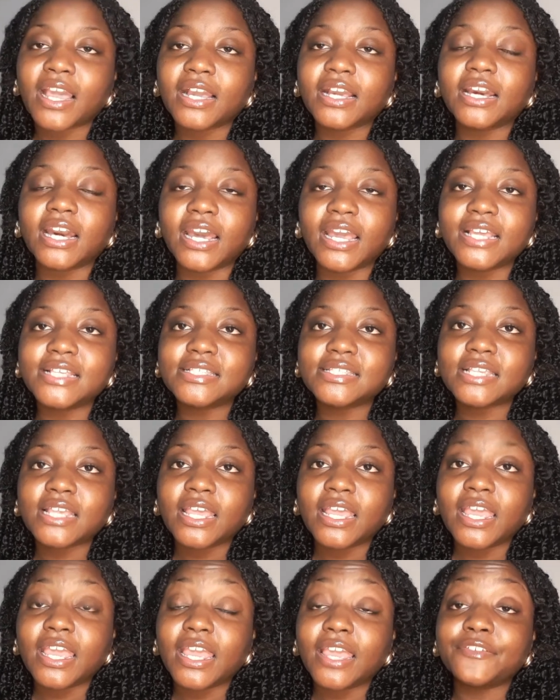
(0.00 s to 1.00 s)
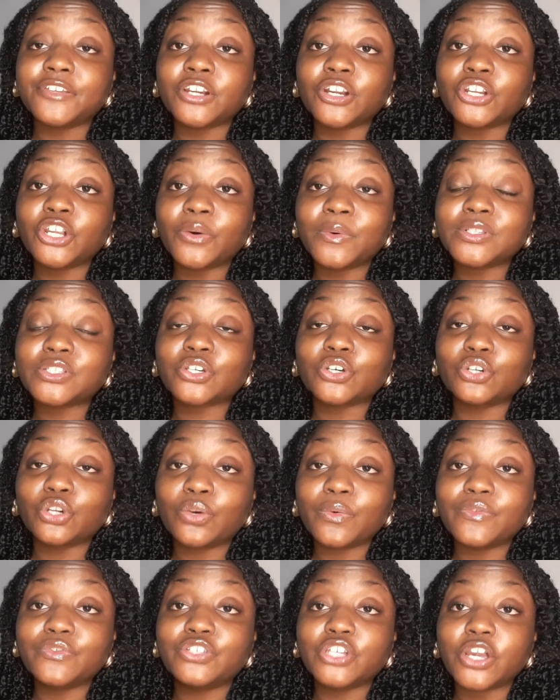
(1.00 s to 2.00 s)
Guys, if you don't know what's going
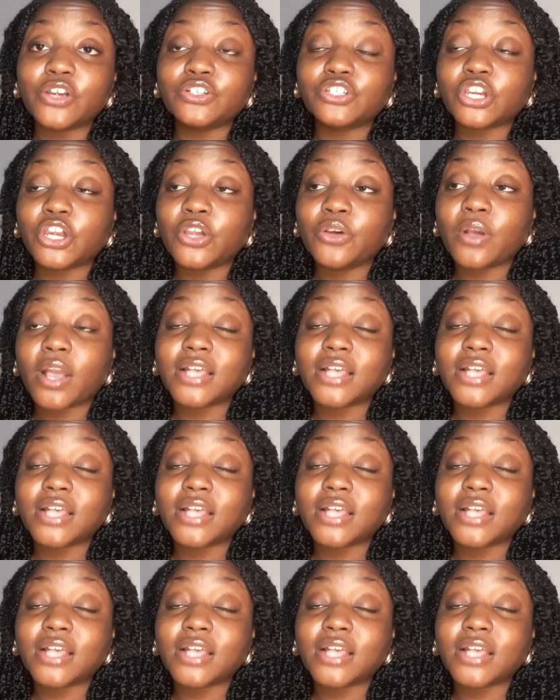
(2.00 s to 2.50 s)
on with JoJo,